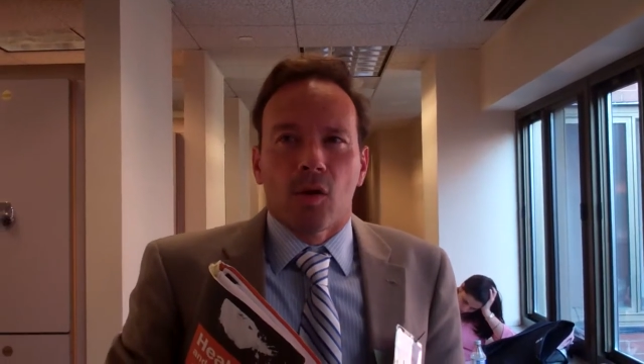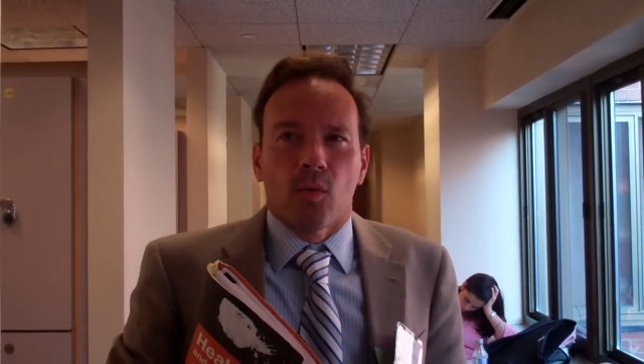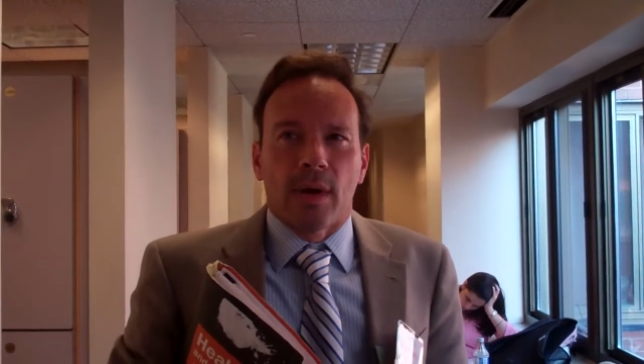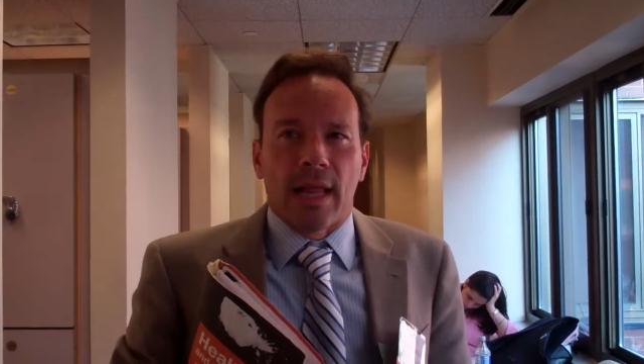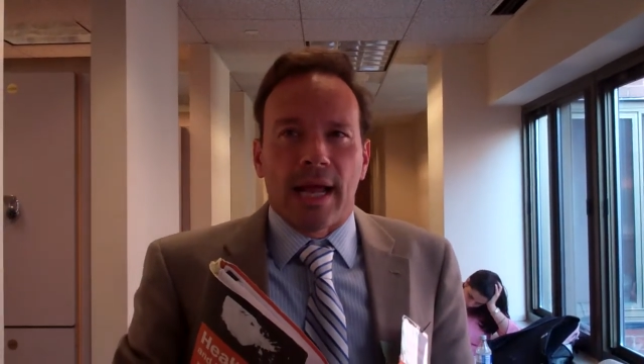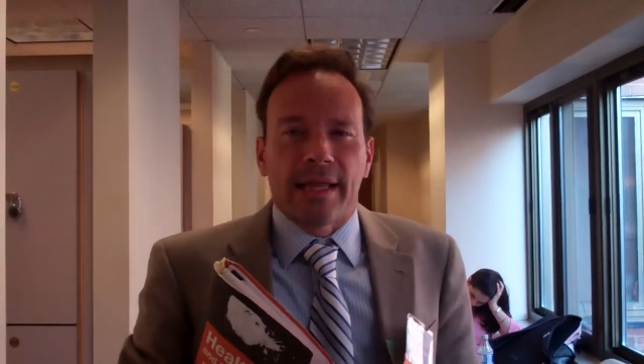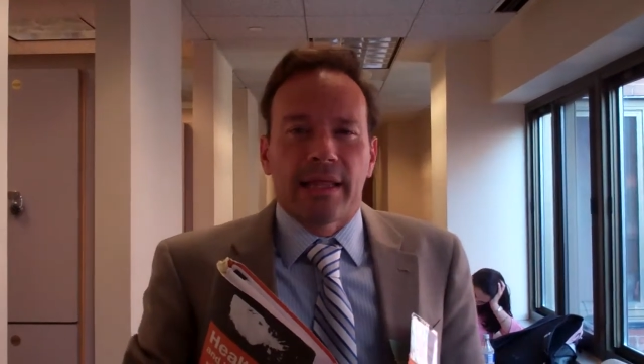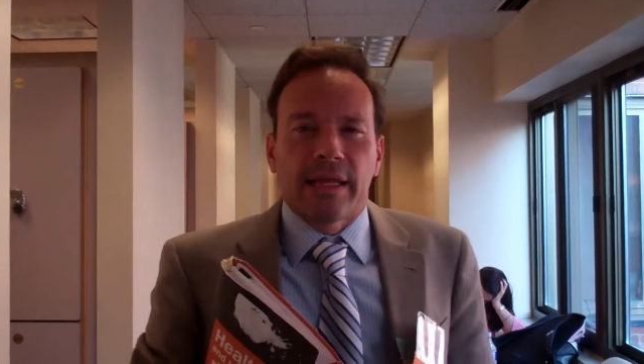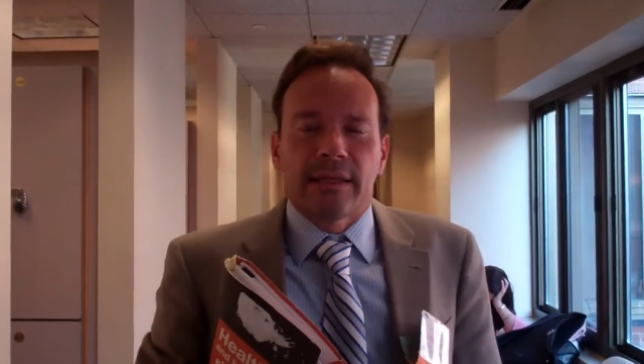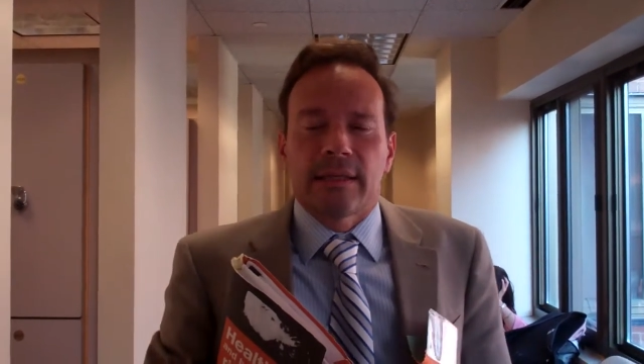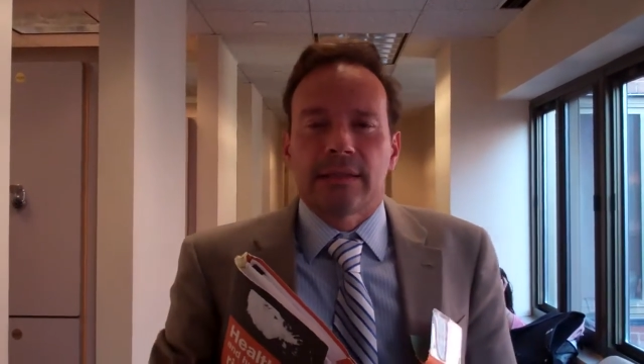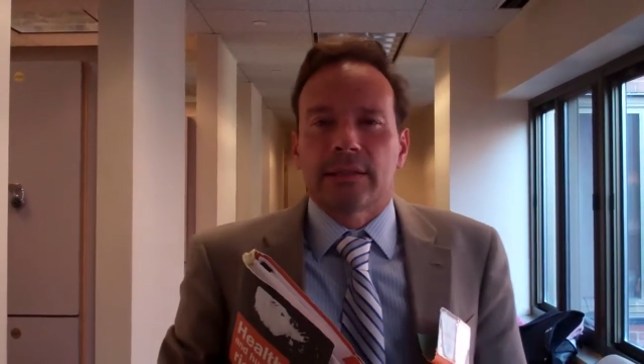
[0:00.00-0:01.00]
Well, I
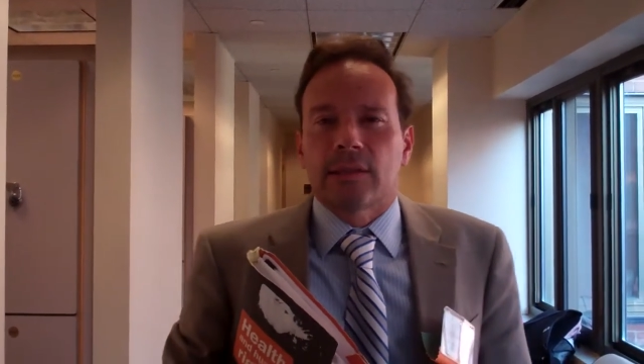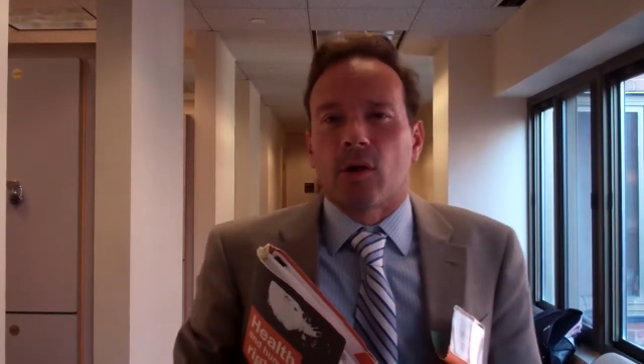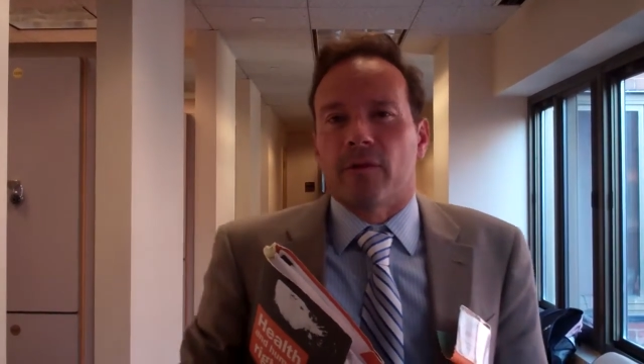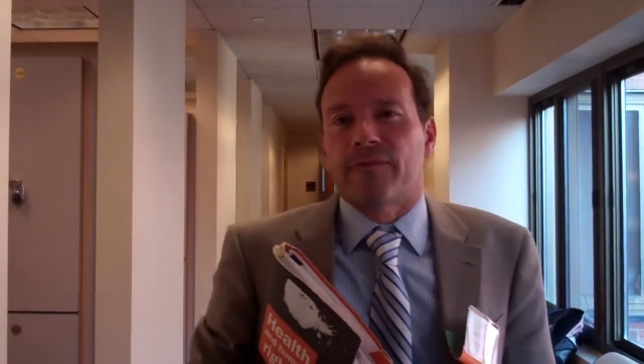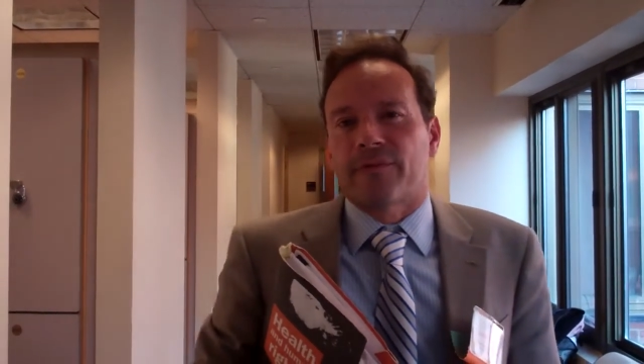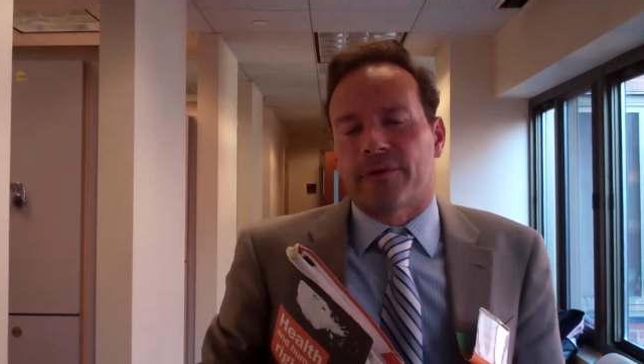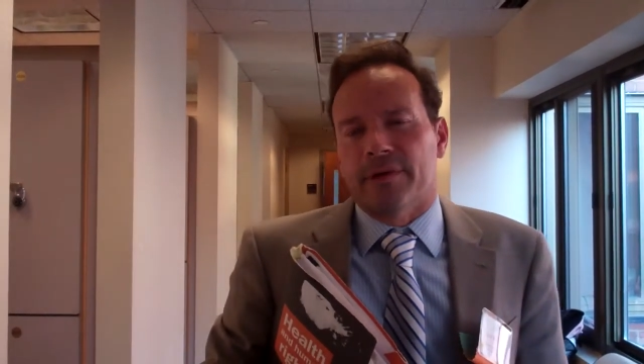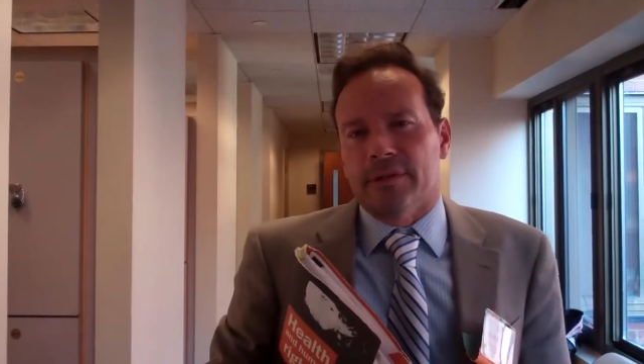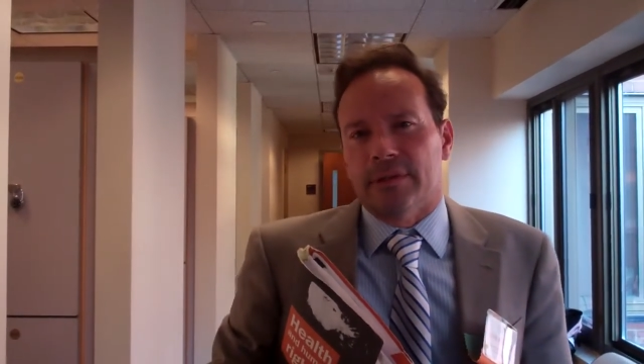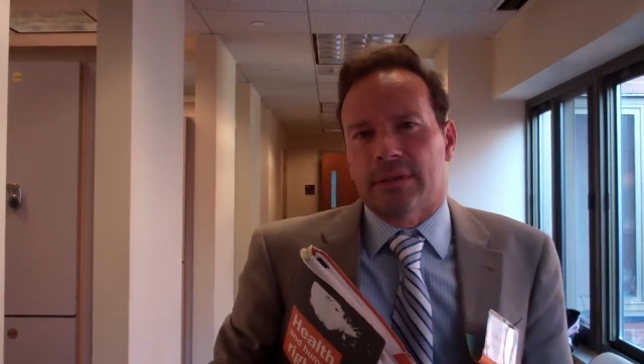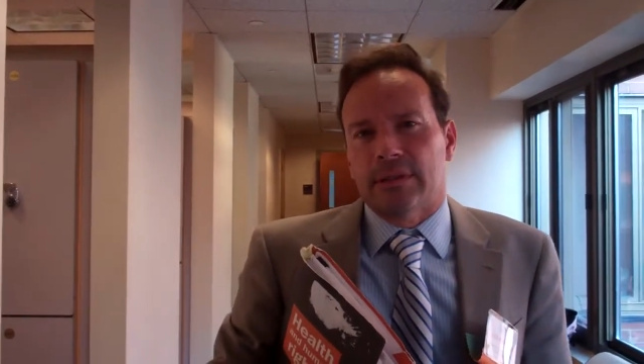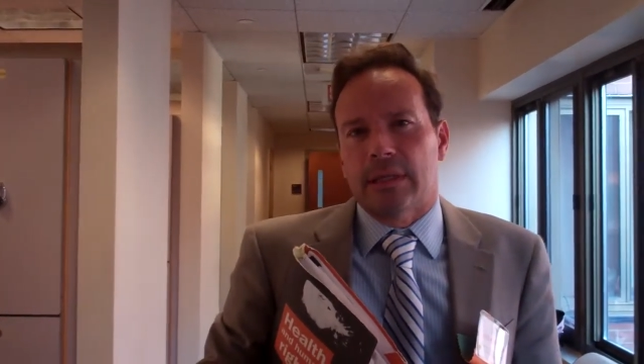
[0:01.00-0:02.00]
think this
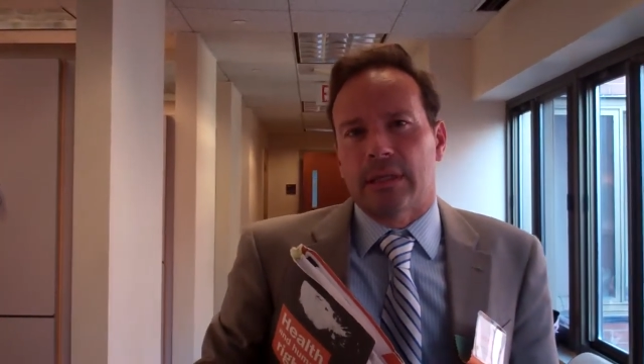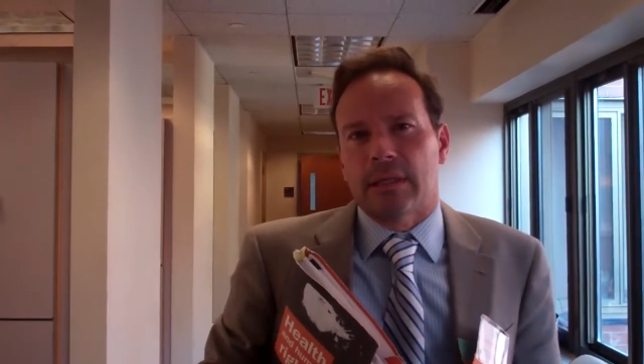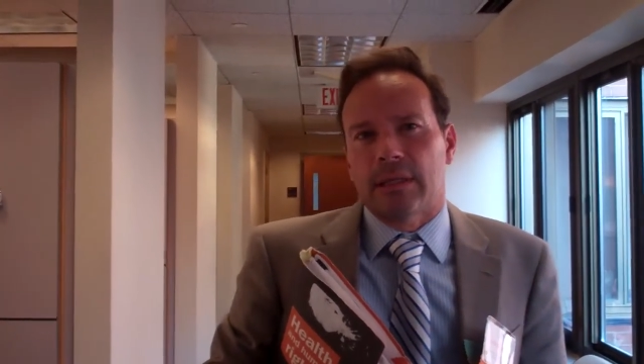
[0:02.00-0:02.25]
conference